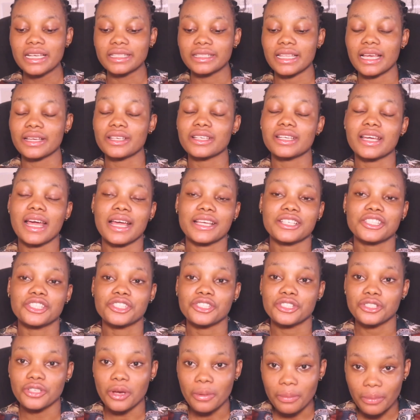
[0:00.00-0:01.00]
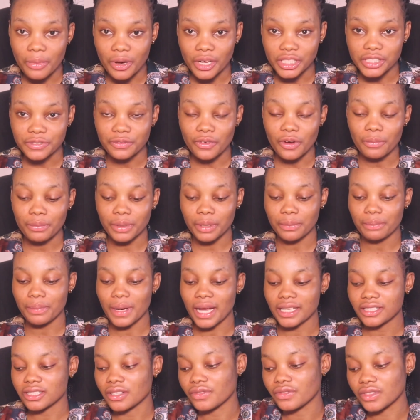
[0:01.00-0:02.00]
Thank you guys so much for being
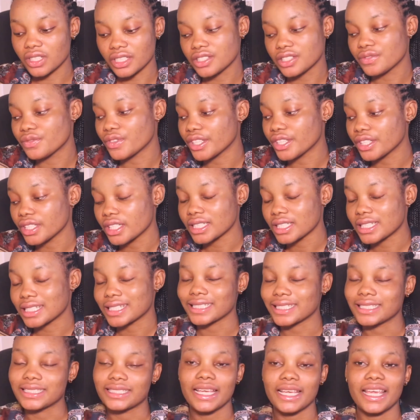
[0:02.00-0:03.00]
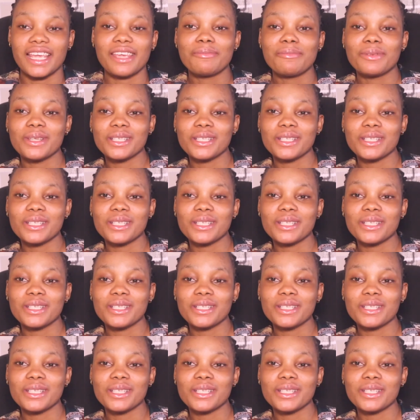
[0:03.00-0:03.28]
part of this video today.